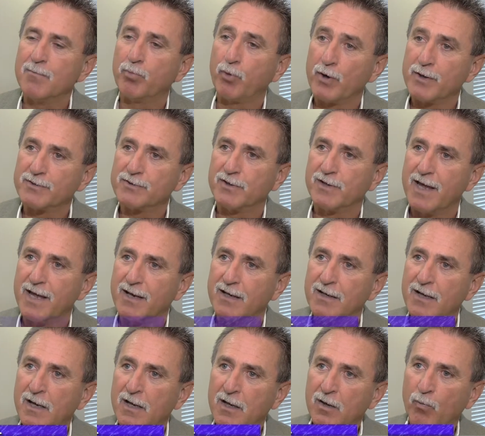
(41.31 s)
President
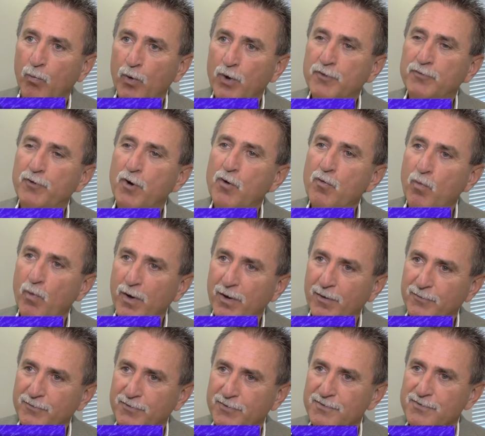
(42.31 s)
Woodrow
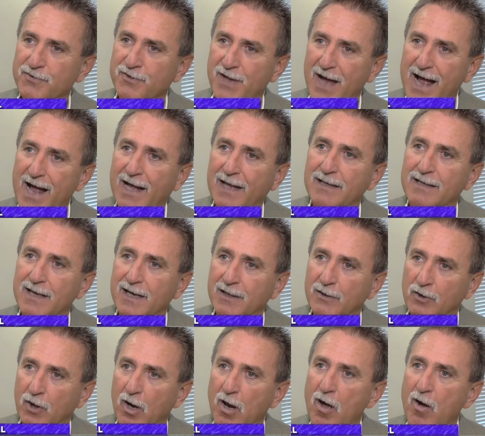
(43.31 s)
Wilson signed
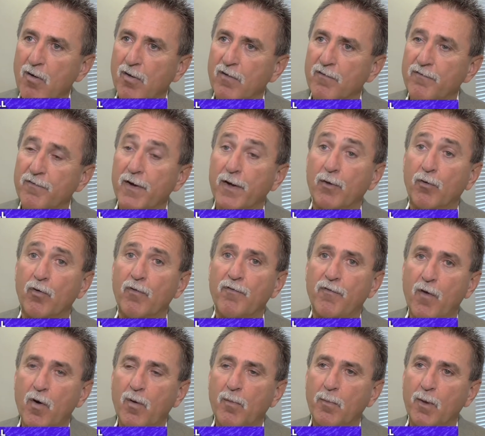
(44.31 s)
into law the Federal
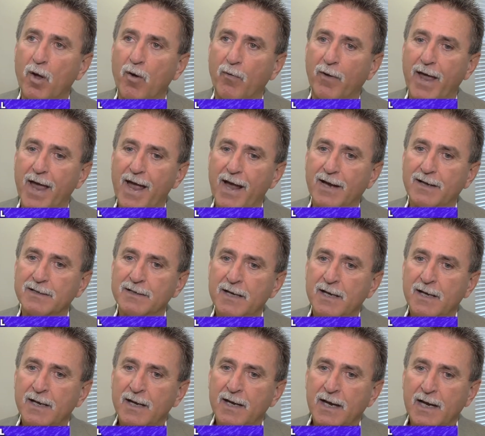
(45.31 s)
Farm Loan Act,
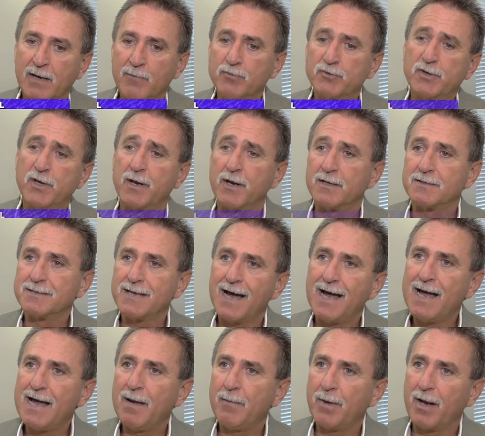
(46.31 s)
and it was in a
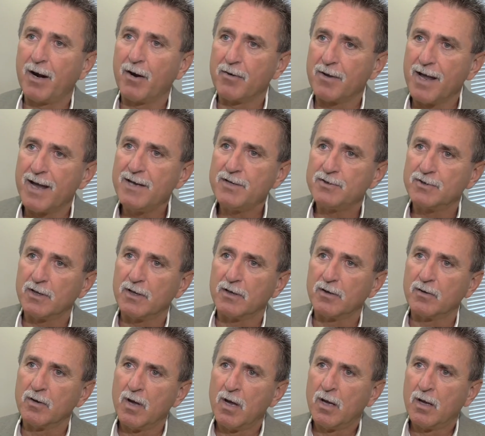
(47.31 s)
time in our nation
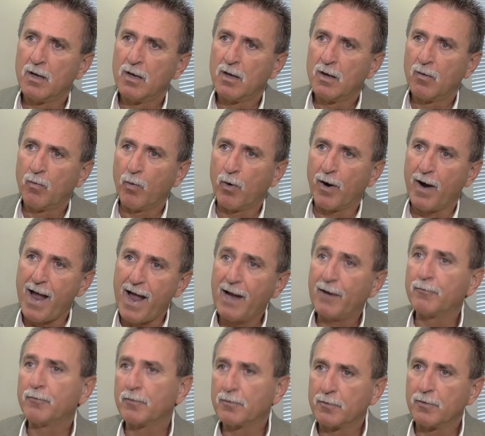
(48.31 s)
where
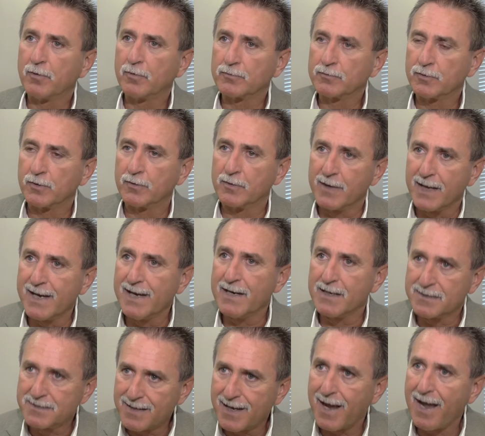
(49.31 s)
agriculture
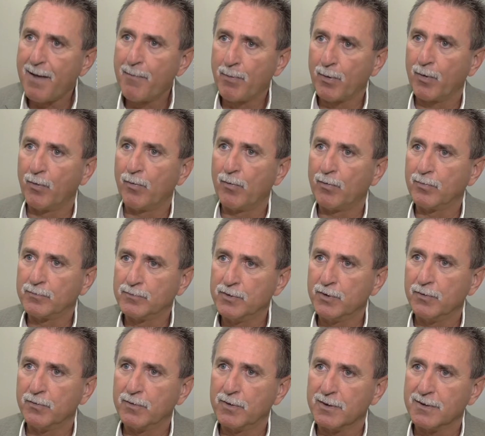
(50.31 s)
needed capital
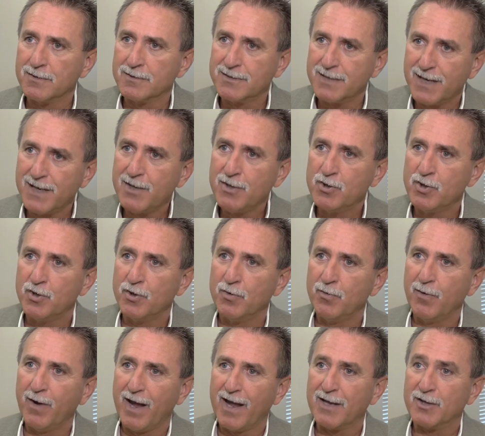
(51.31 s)
to
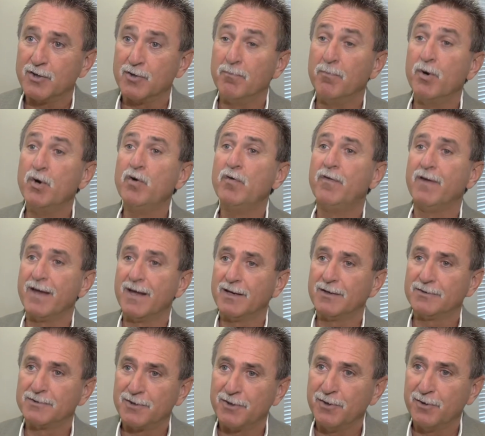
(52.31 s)
continue and to move
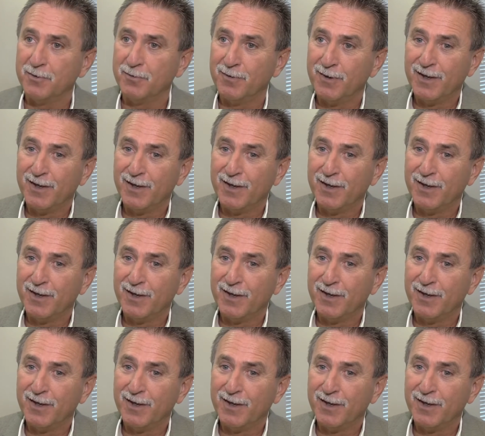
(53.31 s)
into